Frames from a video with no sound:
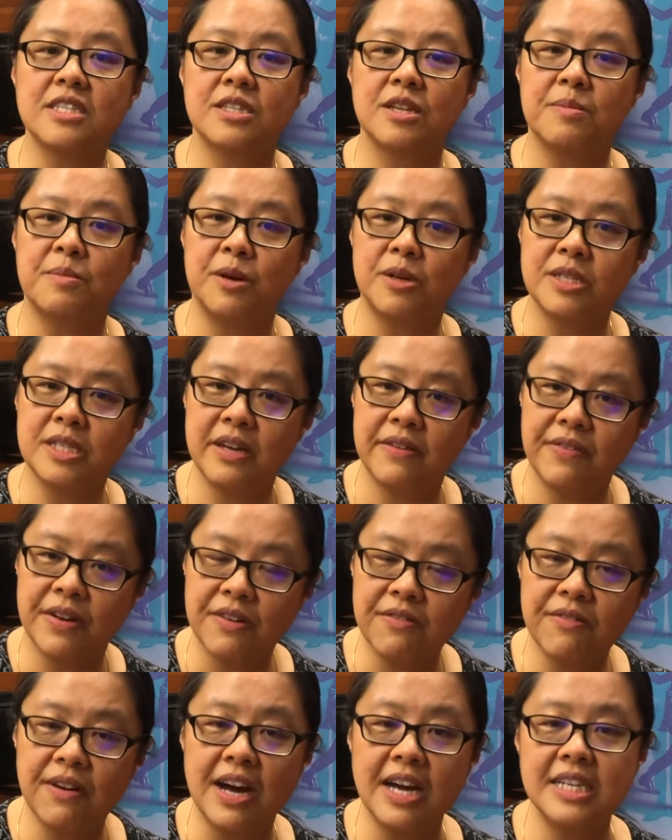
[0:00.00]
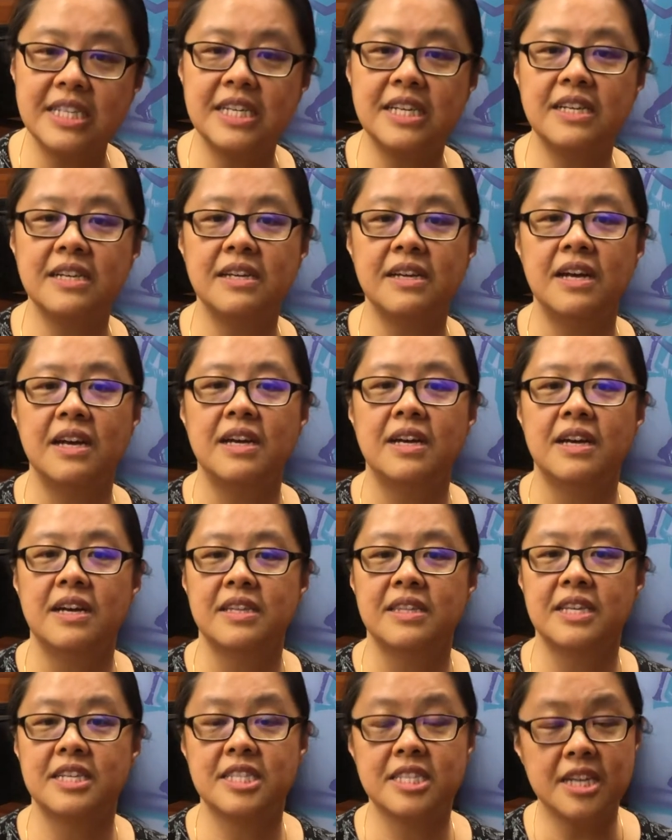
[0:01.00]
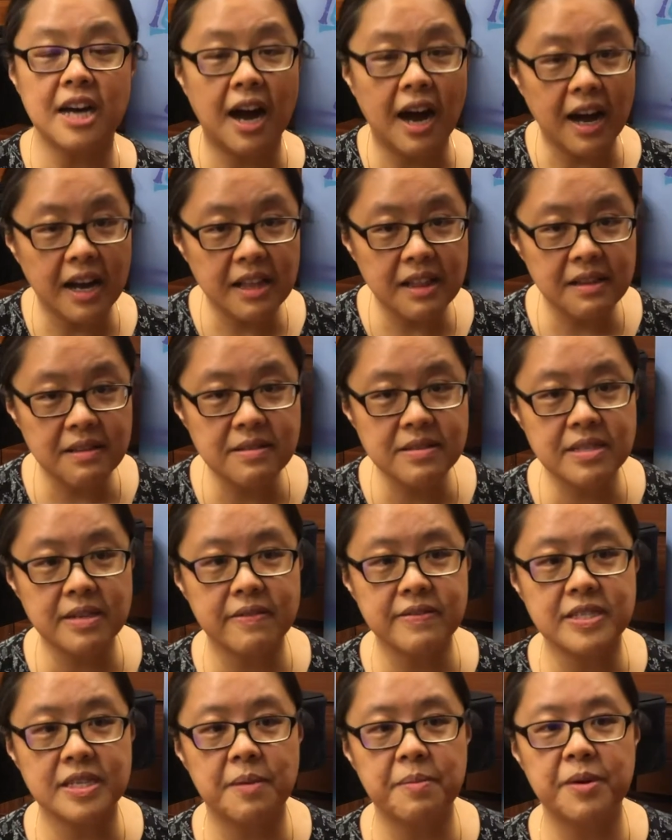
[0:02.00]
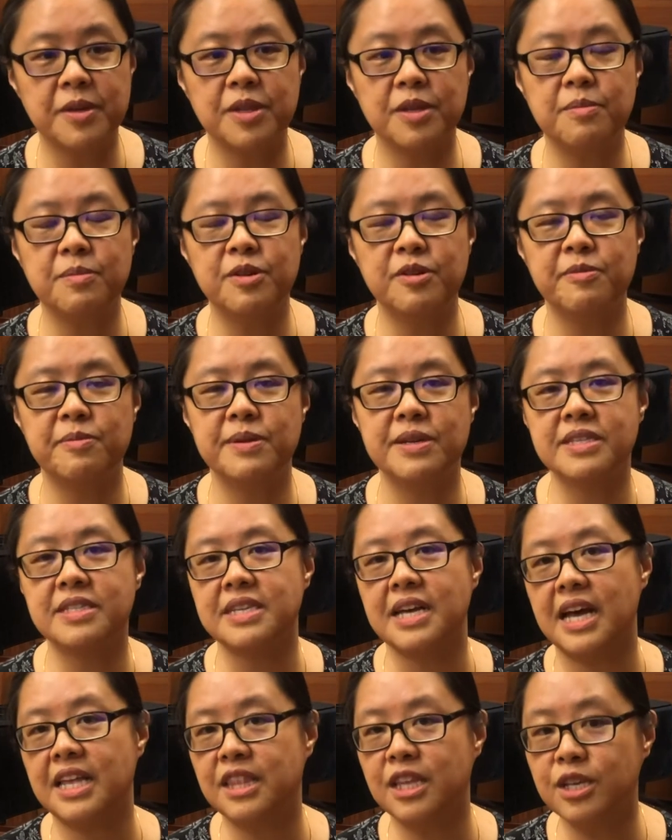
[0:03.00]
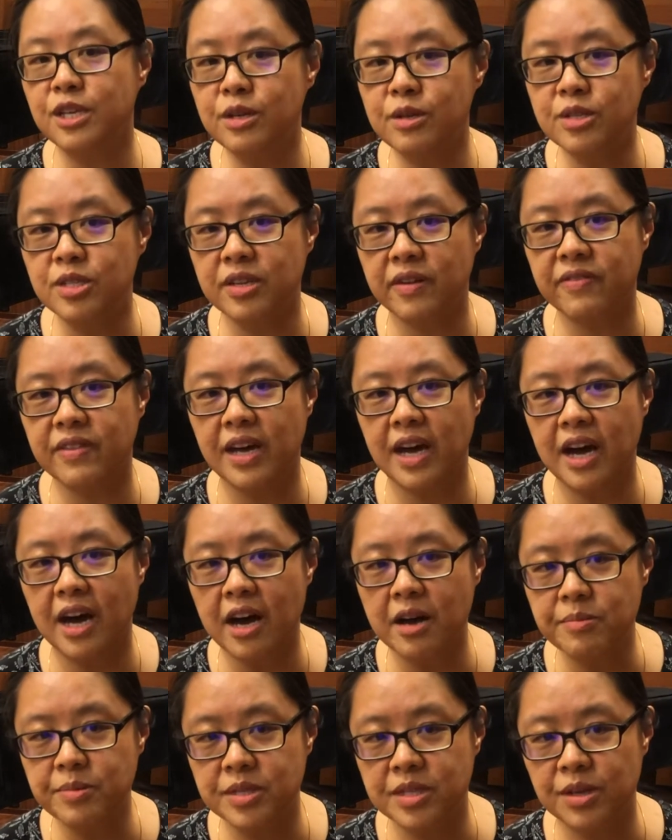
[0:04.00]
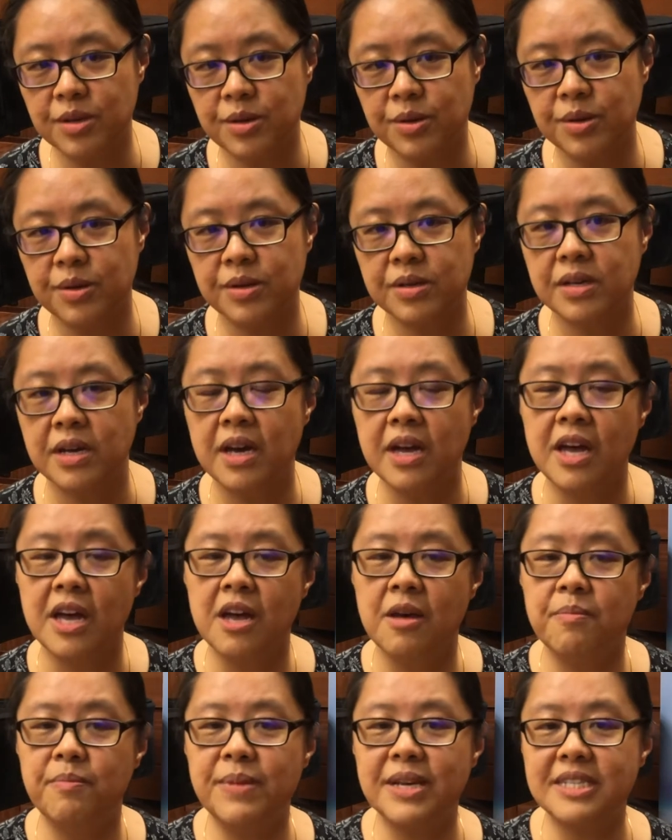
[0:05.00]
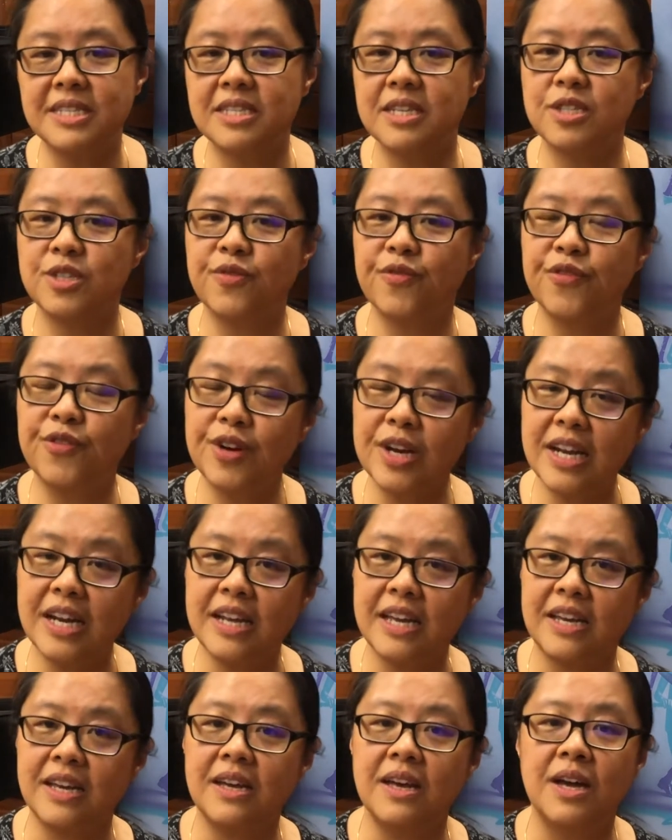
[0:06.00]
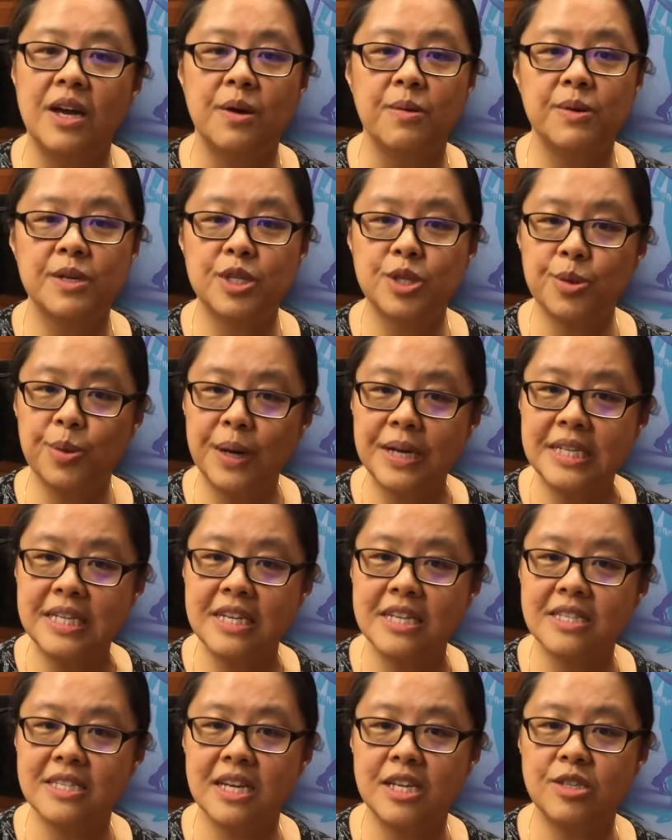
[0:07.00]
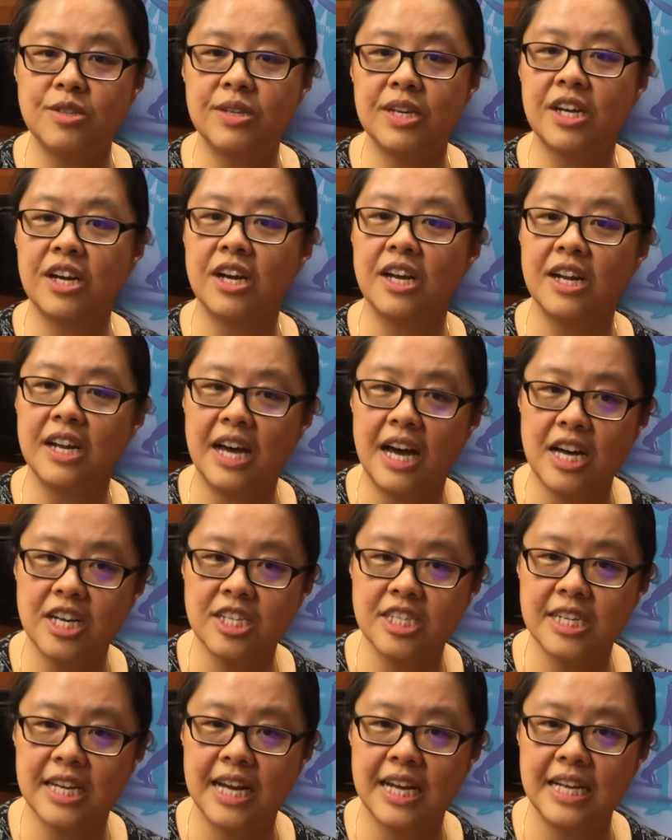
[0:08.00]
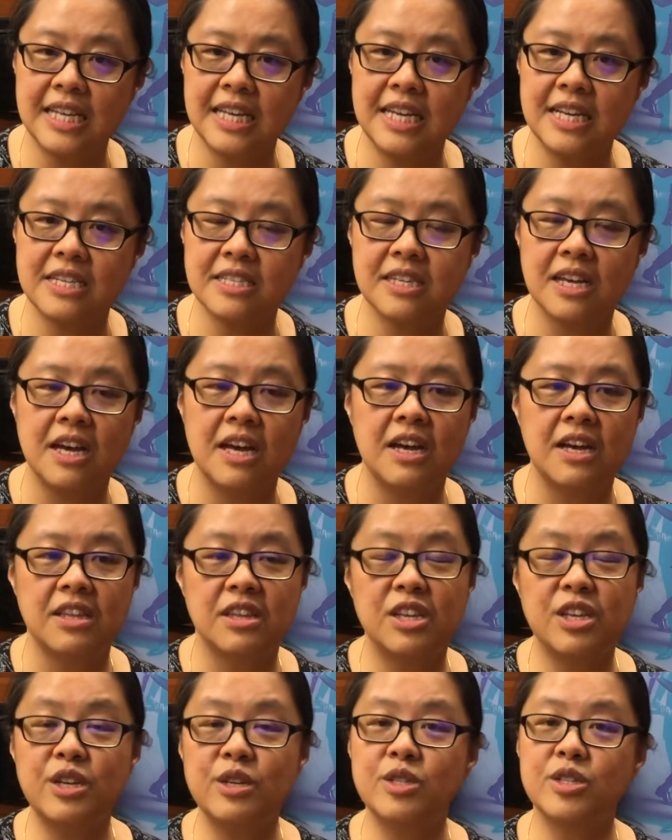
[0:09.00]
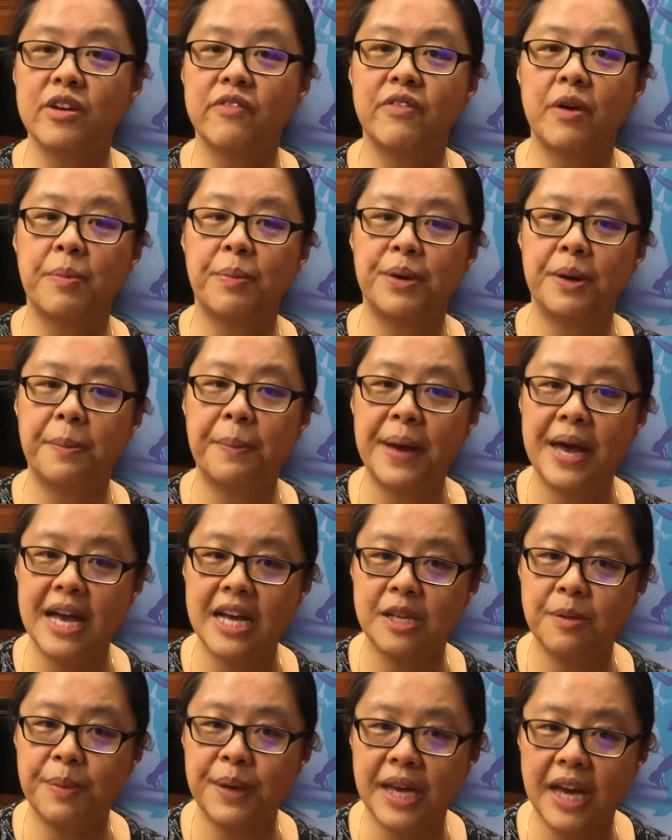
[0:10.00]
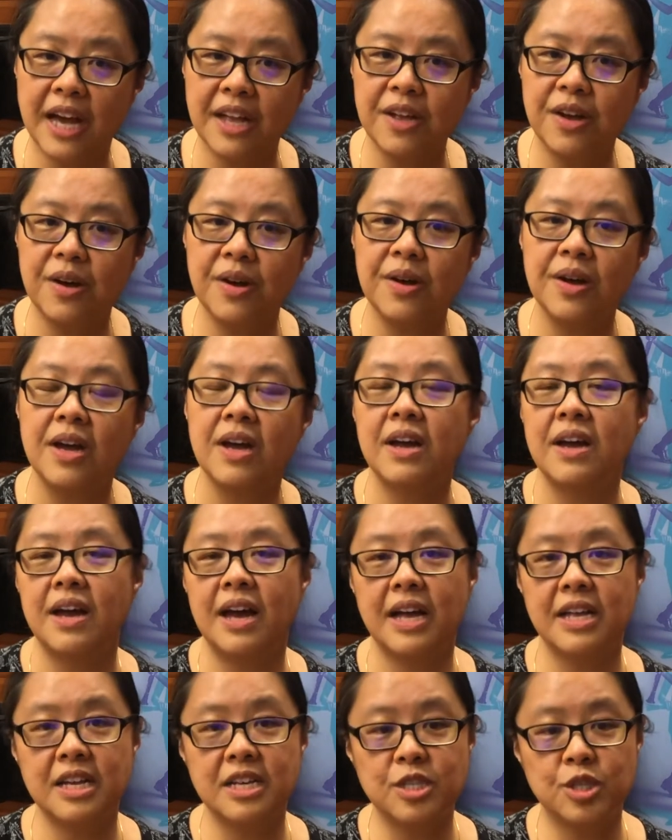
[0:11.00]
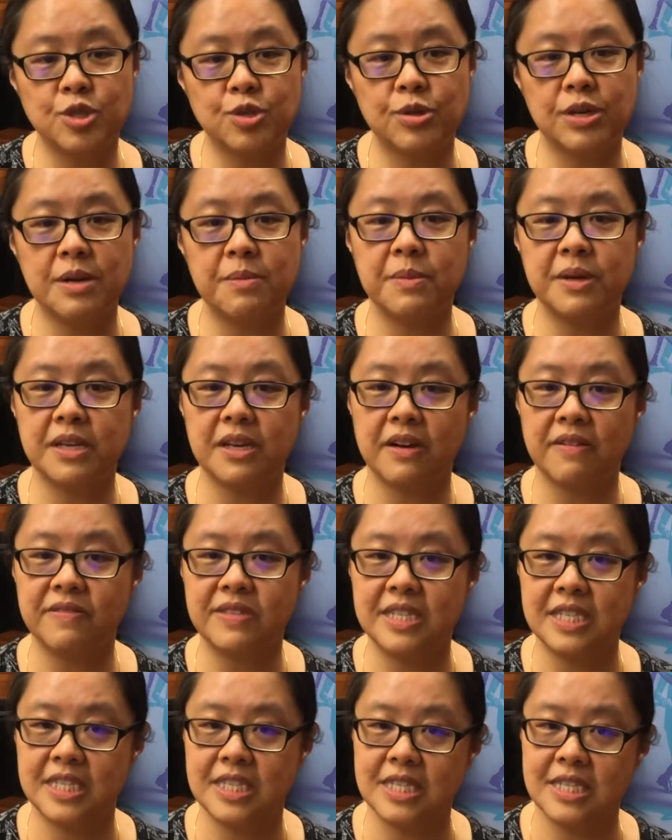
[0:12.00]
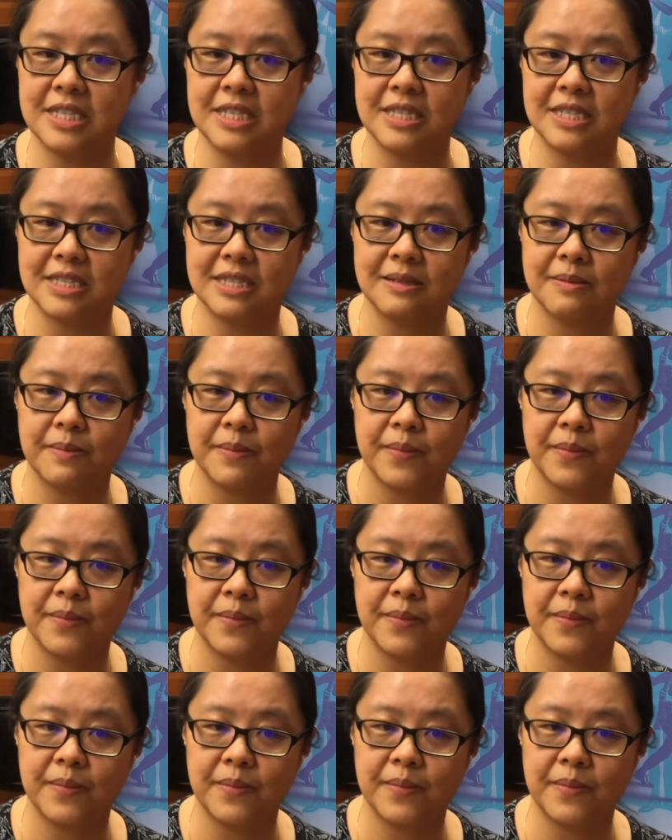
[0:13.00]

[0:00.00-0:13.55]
the motivic writing, the titles of some of the movements, and the use of the harpsichord mixes freely with 20th century collage techniques, the use of a prepared piano, and his treatment of dissonance.